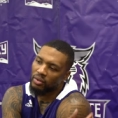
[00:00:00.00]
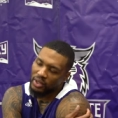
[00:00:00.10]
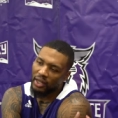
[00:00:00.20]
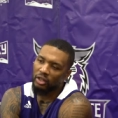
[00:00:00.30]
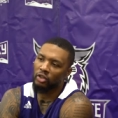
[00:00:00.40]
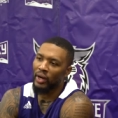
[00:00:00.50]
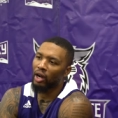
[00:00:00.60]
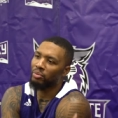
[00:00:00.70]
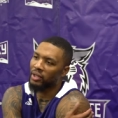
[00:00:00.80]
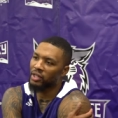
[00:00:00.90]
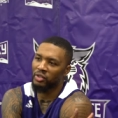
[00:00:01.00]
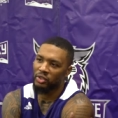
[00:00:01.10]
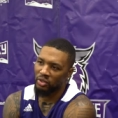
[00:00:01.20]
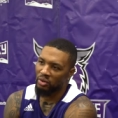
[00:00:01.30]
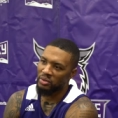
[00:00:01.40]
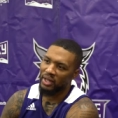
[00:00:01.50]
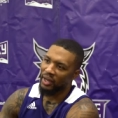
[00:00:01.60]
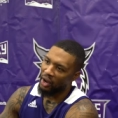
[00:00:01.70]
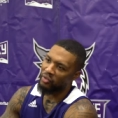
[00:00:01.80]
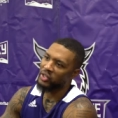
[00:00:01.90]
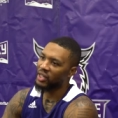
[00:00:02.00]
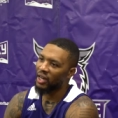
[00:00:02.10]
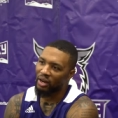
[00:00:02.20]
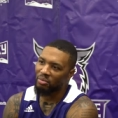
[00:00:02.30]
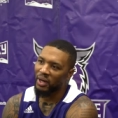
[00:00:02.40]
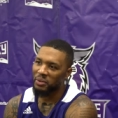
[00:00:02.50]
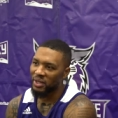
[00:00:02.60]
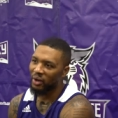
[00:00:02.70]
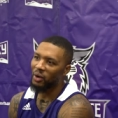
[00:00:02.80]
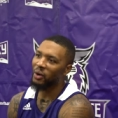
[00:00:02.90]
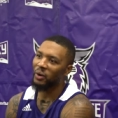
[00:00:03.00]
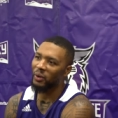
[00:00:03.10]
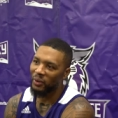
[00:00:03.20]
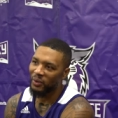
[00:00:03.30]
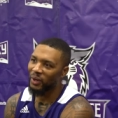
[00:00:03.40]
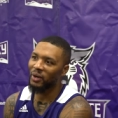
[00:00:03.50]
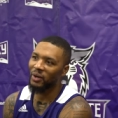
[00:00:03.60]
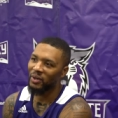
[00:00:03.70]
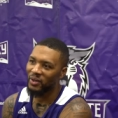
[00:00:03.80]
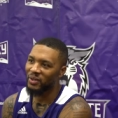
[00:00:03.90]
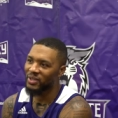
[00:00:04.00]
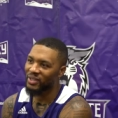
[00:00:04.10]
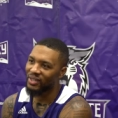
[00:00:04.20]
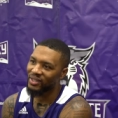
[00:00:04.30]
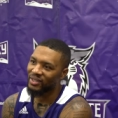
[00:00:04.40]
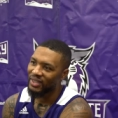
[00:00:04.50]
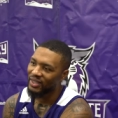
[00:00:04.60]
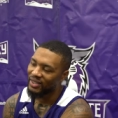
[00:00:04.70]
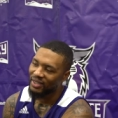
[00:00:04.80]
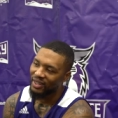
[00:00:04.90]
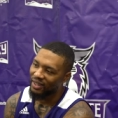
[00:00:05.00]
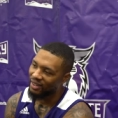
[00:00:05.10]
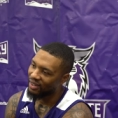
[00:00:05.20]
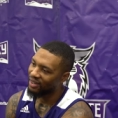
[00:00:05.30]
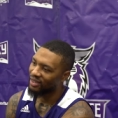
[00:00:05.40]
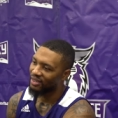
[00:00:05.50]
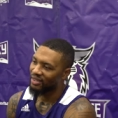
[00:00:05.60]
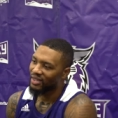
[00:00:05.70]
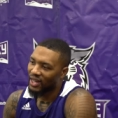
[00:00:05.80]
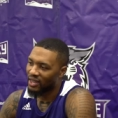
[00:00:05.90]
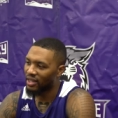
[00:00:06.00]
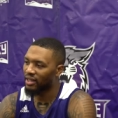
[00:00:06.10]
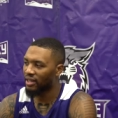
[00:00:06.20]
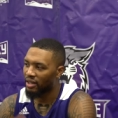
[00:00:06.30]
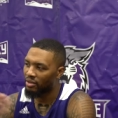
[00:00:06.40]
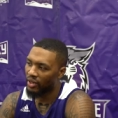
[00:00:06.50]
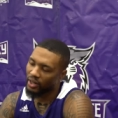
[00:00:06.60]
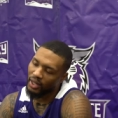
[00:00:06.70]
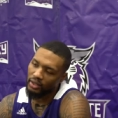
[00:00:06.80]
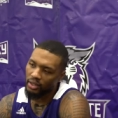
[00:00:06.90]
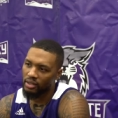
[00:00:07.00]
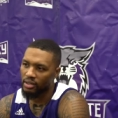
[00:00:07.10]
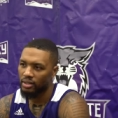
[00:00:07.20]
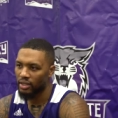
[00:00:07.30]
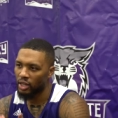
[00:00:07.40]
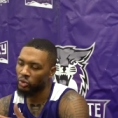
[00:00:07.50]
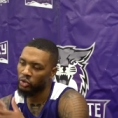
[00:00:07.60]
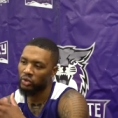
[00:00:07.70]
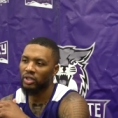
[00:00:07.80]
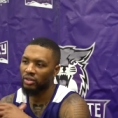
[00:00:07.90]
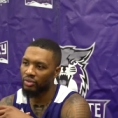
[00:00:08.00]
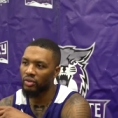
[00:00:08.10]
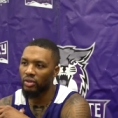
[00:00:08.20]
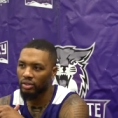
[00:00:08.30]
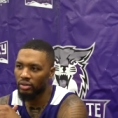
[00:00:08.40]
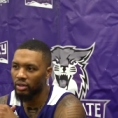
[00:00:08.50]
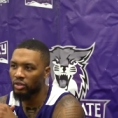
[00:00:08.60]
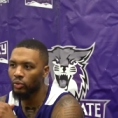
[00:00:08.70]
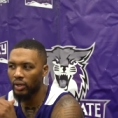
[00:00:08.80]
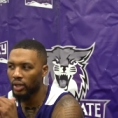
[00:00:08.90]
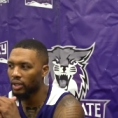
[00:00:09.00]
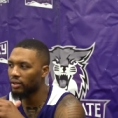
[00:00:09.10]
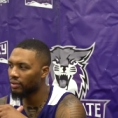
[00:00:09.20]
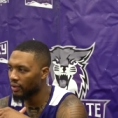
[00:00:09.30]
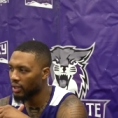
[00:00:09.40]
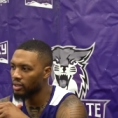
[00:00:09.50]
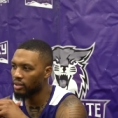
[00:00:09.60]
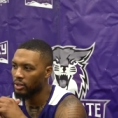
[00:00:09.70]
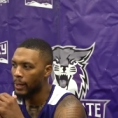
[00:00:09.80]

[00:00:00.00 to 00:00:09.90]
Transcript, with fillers: was like a crowd pleaser. You know, it was like every shot, everybody was like, oh, oh. So uh, I think in an event like this, that's what you're looking for. You know, you want to give the fans